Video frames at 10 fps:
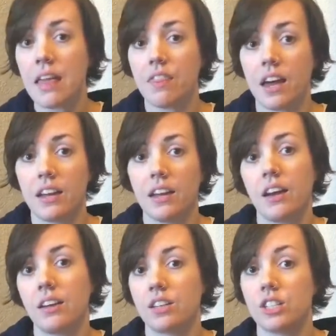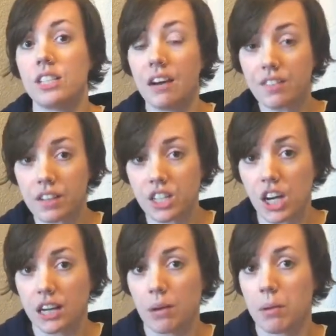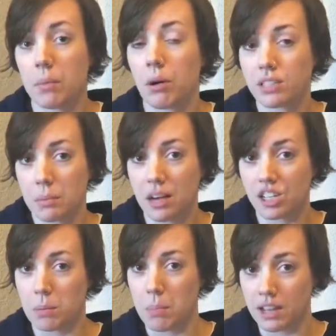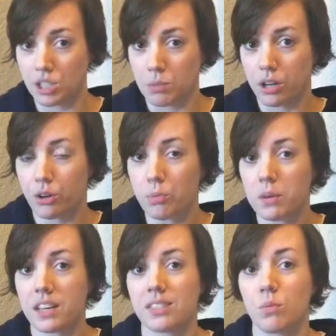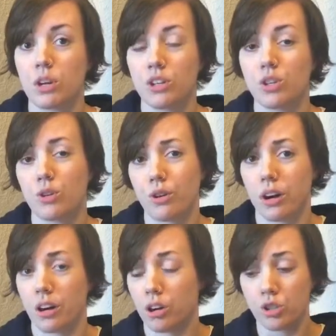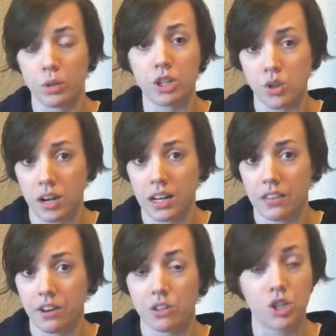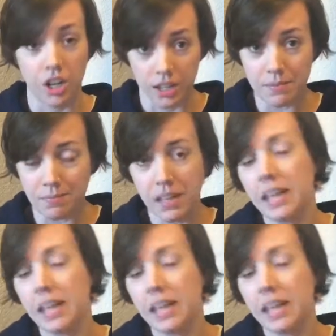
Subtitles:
then Definitely check out my multi-passionate mastermind group because we are doing a training in there tonight.